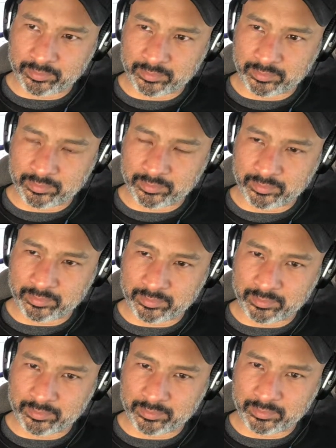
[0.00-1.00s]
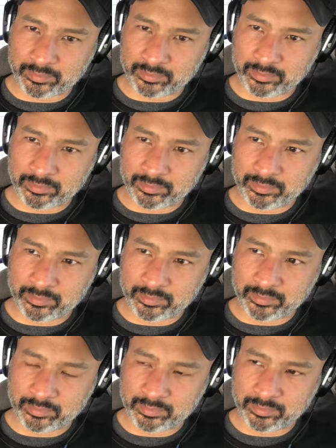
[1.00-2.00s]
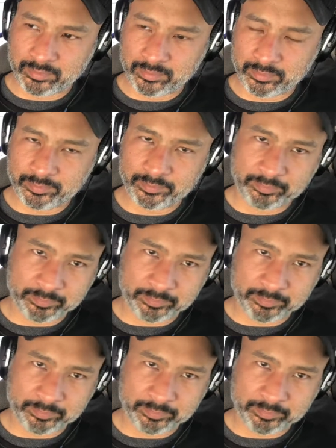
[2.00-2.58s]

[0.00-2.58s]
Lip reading: Nobody speaks.